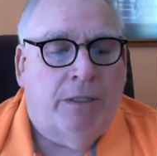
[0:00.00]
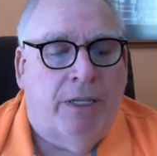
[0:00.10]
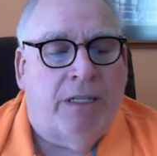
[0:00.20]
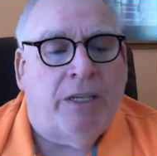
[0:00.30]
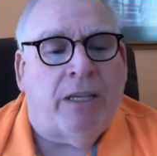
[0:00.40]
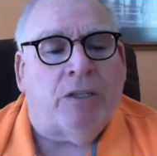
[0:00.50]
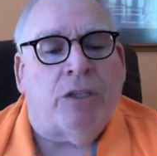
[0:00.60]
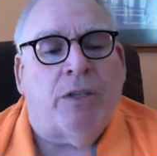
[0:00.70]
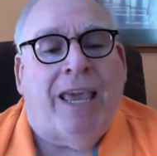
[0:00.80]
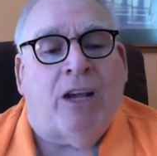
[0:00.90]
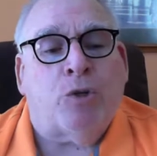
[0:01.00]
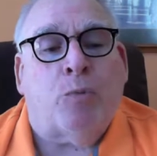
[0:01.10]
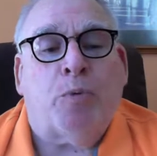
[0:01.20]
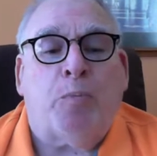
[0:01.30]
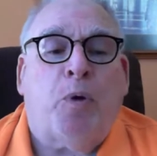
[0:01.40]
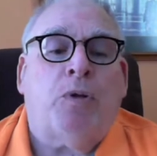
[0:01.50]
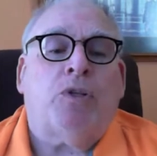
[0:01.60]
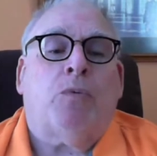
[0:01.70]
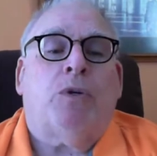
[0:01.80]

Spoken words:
Details of the actual proposal